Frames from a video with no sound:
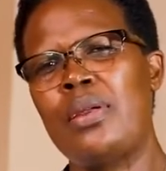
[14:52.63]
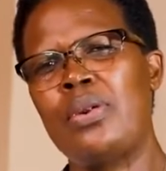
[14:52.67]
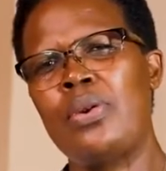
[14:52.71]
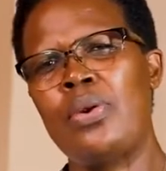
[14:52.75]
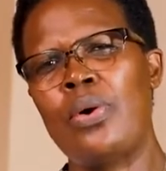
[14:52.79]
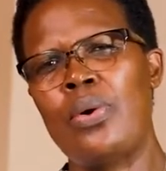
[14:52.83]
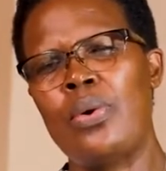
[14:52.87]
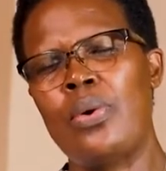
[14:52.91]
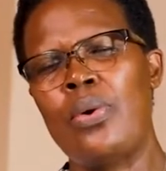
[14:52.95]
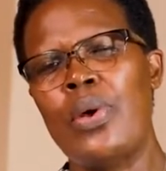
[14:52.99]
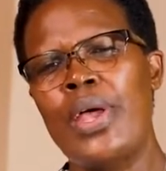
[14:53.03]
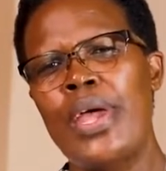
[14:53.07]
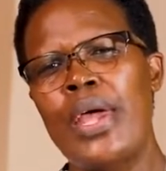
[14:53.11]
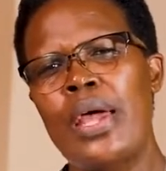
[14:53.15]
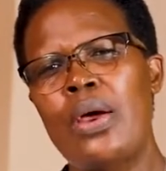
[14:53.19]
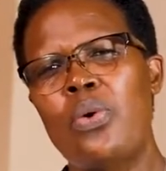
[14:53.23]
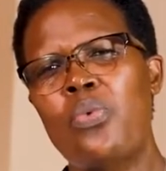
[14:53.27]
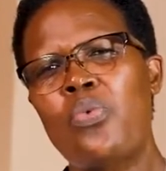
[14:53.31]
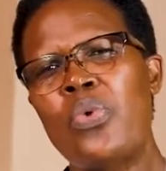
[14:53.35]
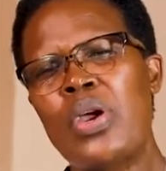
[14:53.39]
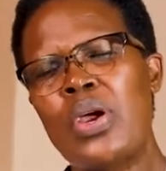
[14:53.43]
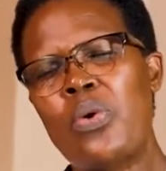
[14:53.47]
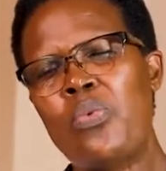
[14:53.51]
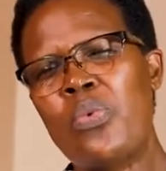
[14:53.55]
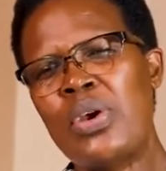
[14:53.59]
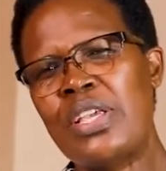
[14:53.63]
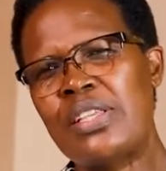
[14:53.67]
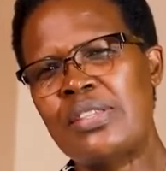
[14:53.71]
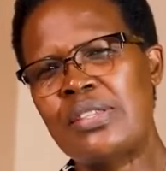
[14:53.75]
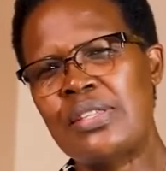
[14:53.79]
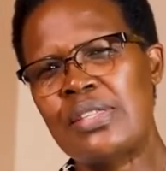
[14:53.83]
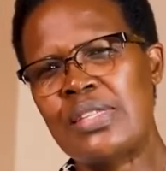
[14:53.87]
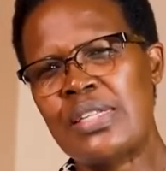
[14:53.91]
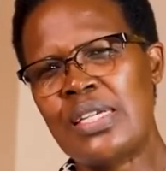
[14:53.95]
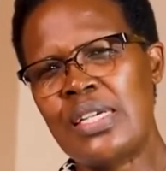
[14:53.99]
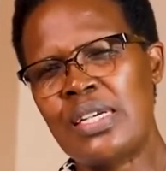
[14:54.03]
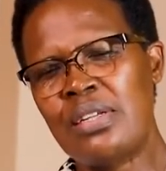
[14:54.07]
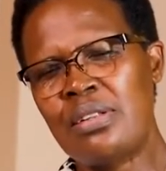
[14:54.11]
No, we
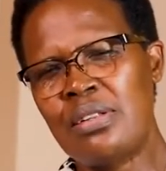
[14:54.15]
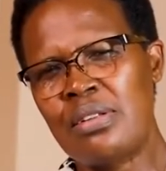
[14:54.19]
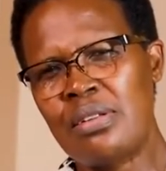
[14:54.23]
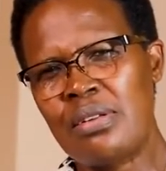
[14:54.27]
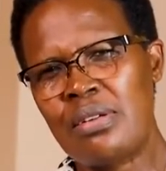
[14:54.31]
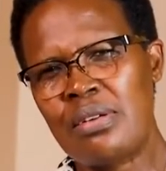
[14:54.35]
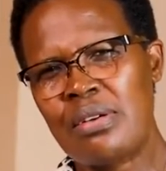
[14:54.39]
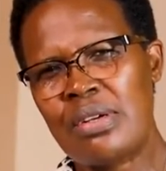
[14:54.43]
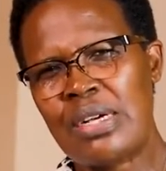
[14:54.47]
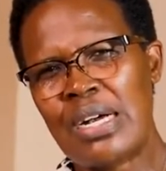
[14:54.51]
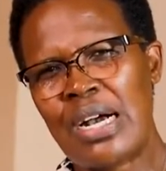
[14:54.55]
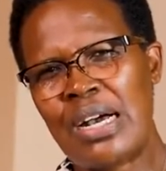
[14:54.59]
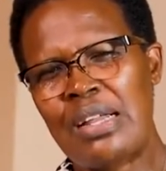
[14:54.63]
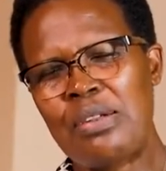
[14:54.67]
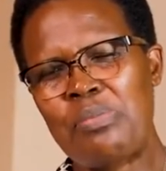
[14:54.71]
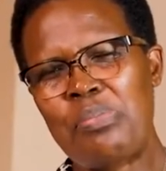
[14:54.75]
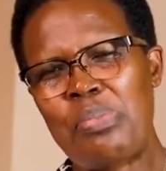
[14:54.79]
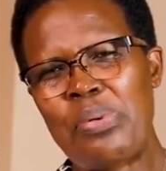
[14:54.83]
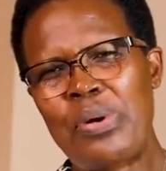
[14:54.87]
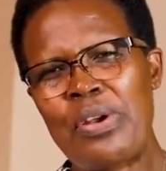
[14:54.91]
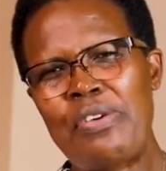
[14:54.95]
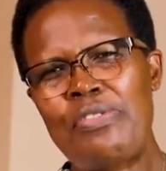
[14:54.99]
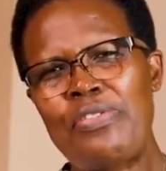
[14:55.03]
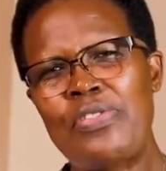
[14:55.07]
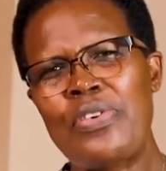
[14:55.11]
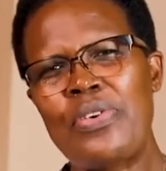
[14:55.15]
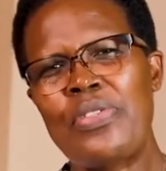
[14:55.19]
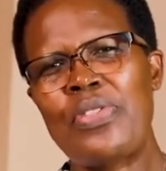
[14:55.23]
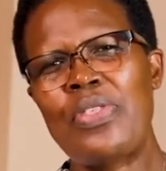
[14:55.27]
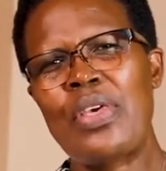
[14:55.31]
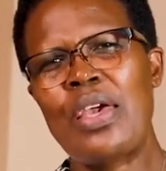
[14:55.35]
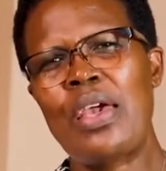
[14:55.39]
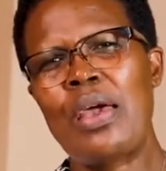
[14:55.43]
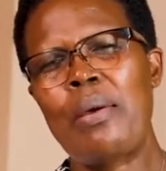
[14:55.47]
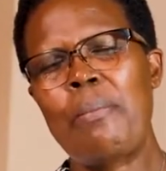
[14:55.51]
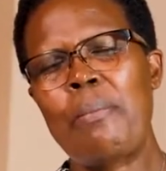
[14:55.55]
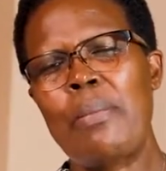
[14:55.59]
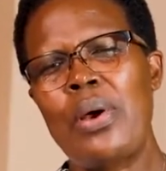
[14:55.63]
still can pray for
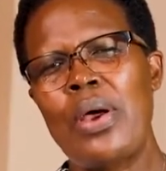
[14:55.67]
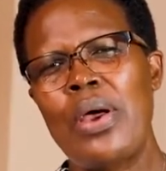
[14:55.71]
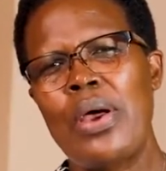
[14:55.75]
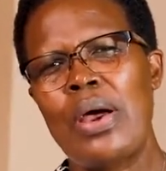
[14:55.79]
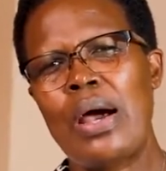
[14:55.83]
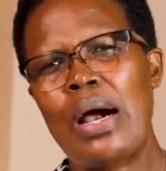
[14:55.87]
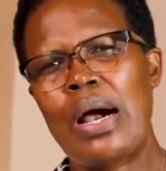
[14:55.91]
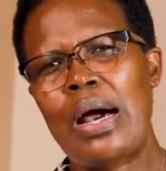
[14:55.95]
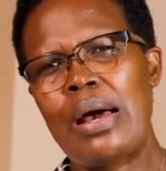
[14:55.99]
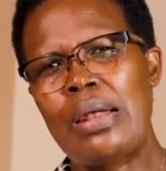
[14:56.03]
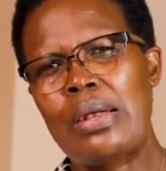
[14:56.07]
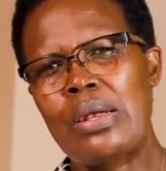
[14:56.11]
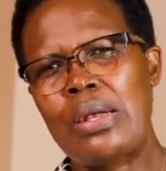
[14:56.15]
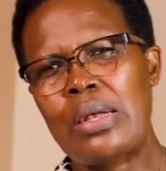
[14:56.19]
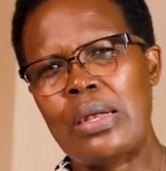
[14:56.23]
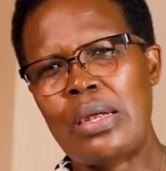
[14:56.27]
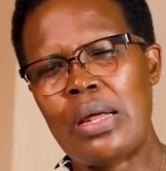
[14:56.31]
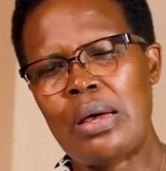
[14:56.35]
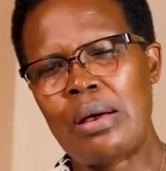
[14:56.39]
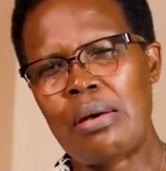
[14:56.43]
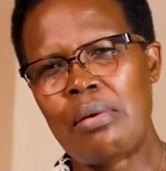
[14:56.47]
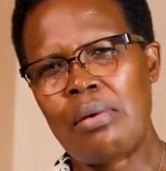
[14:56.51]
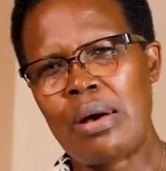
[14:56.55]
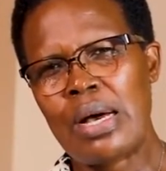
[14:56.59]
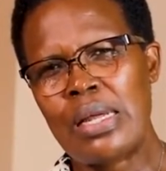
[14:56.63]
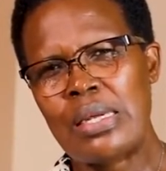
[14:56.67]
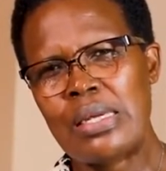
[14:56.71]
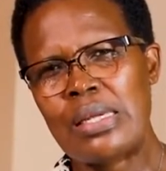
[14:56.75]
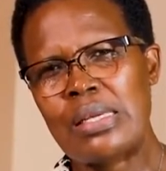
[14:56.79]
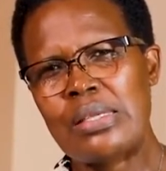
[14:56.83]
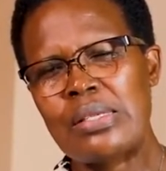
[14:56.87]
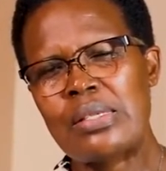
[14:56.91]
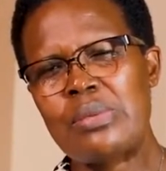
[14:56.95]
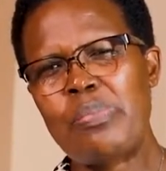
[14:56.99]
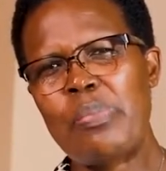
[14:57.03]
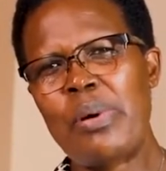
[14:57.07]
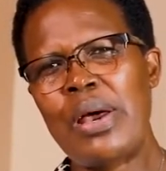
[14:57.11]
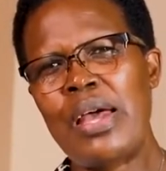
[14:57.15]
them and
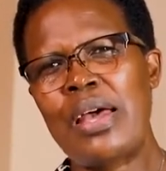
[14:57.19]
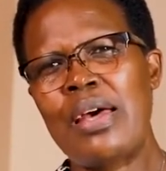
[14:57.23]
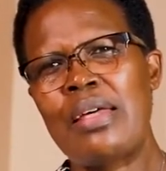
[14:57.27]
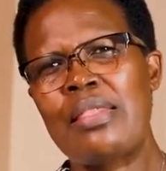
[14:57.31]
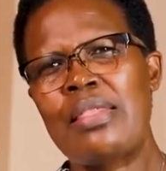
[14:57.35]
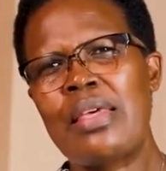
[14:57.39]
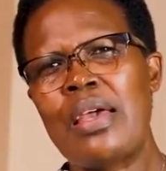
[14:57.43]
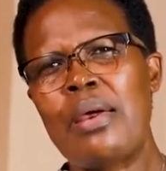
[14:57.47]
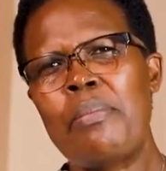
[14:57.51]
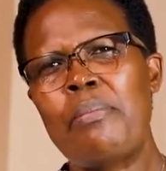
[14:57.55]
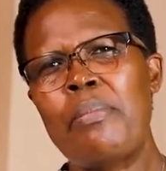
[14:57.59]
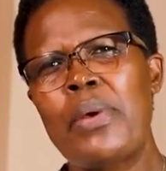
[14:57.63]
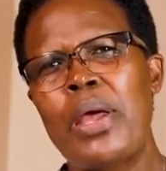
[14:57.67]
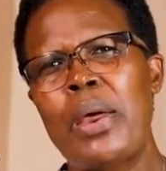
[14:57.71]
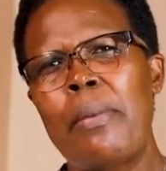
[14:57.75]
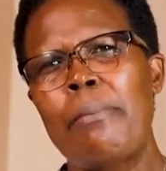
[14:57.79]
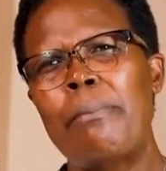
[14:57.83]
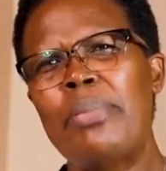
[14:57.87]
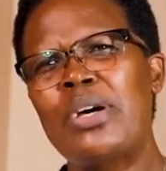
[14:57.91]
inspire them,